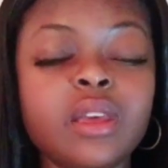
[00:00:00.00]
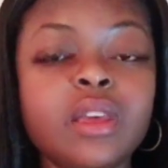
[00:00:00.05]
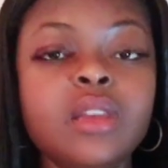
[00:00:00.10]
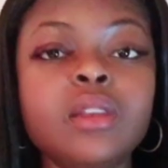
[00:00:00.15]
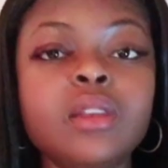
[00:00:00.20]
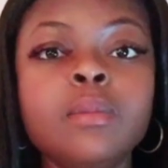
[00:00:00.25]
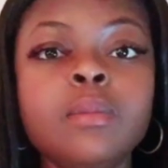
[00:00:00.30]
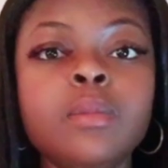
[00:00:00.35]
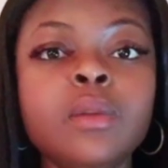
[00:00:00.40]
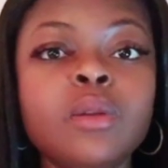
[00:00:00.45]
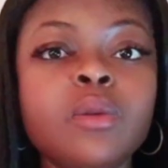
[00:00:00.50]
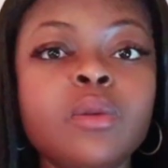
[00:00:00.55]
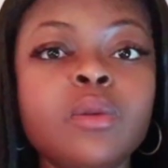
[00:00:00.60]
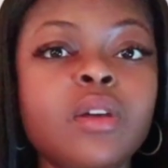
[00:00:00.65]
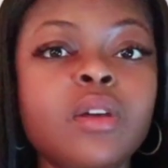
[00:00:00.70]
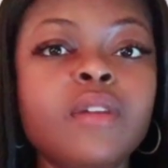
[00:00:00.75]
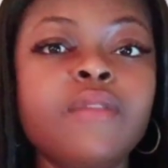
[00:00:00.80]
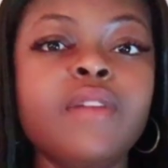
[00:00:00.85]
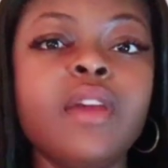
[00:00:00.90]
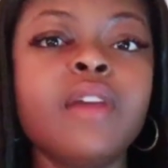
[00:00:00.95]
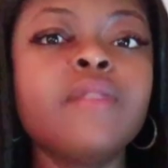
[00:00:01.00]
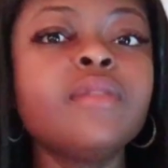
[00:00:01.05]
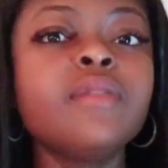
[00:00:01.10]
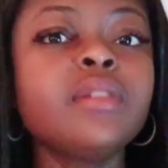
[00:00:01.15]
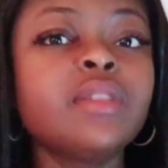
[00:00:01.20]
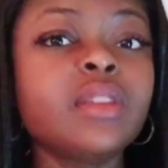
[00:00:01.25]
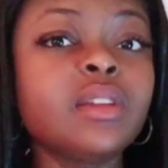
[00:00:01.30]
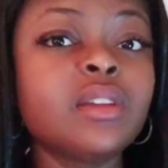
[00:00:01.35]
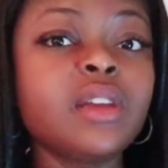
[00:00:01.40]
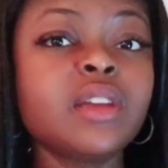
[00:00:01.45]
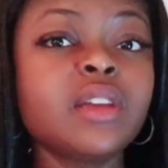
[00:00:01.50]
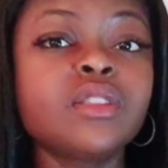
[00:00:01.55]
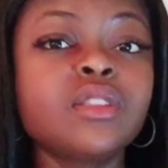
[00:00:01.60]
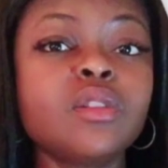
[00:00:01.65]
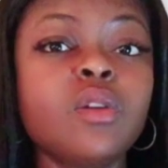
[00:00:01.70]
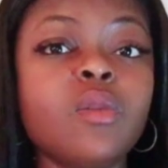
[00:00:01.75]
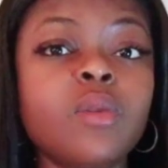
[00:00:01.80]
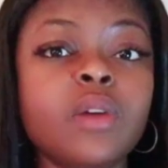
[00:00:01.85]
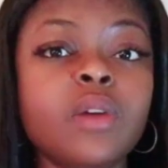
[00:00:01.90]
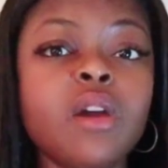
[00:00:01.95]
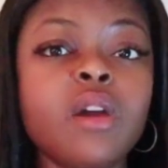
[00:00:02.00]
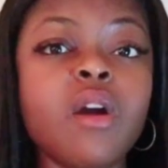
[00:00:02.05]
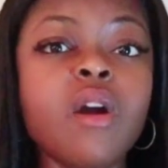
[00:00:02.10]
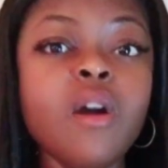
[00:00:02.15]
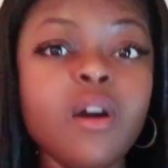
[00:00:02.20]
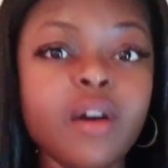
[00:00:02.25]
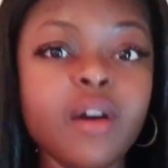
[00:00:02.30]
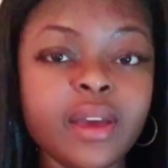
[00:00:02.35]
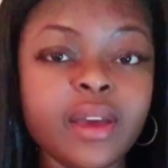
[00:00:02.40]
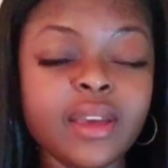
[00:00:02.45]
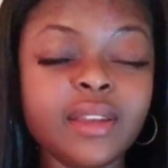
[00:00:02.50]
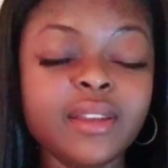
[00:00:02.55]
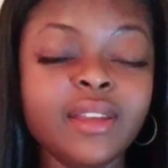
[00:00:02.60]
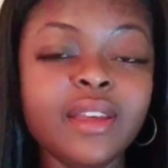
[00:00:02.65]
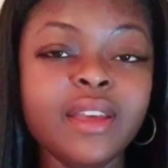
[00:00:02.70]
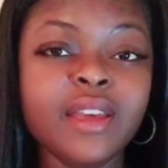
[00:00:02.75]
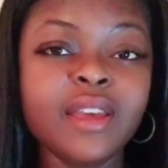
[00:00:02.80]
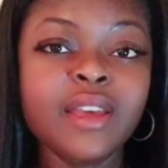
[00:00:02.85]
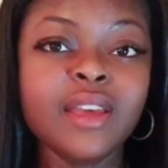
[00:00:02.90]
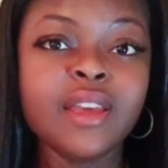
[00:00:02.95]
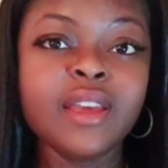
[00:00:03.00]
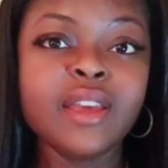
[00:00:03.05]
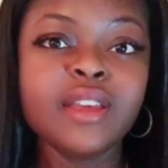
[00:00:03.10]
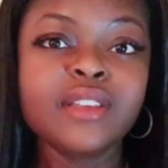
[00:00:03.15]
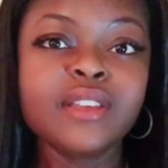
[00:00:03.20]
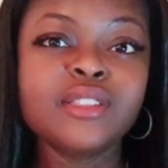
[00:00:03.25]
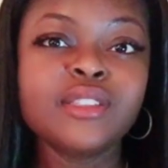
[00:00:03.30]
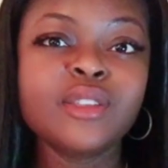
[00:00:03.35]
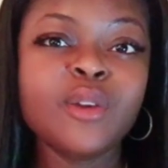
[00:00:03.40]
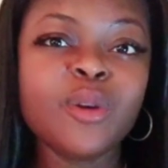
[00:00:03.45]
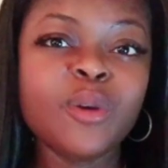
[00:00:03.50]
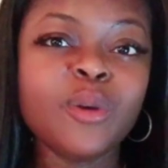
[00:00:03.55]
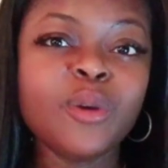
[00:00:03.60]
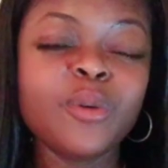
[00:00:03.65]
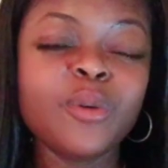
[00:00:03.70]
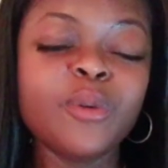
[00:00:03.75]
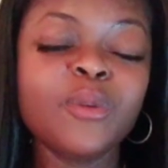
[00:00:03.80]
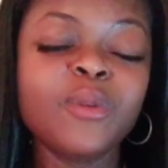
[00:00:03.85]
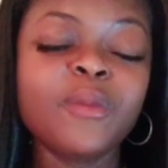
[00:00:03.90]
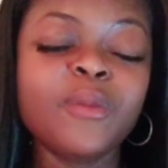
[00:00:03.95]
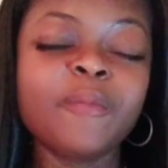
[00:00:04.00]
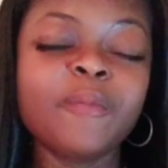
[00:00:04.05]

in the middle of everything that's going on. So